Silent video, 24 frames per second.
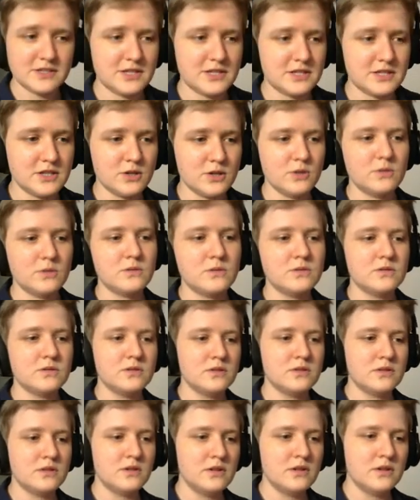to do.
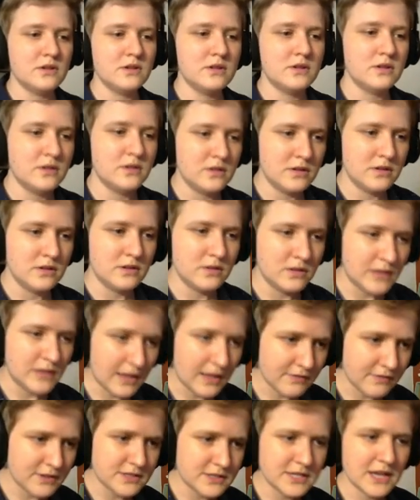
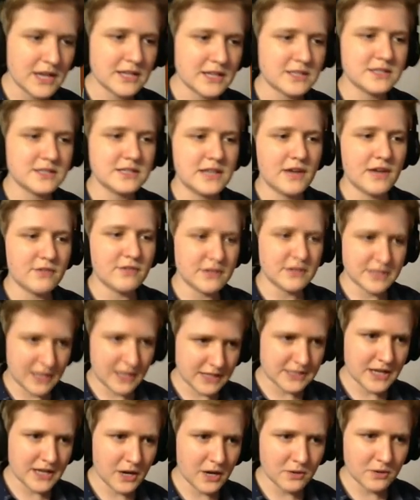Never take never
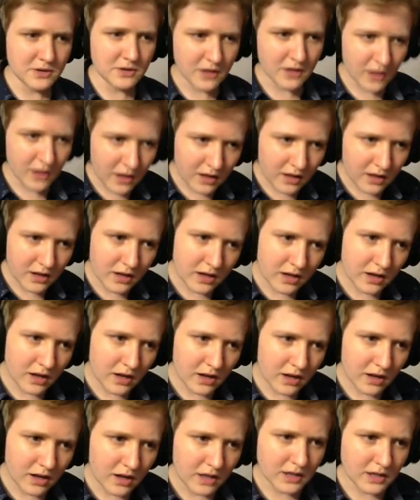take down an
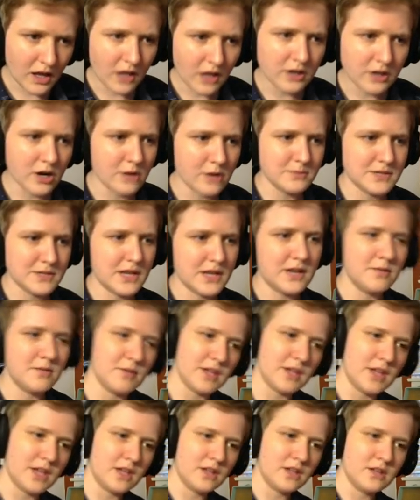an unarmed
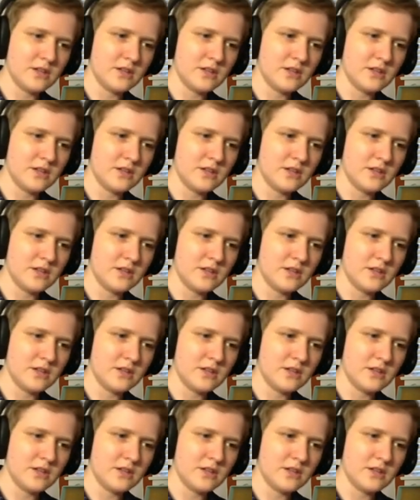enemy.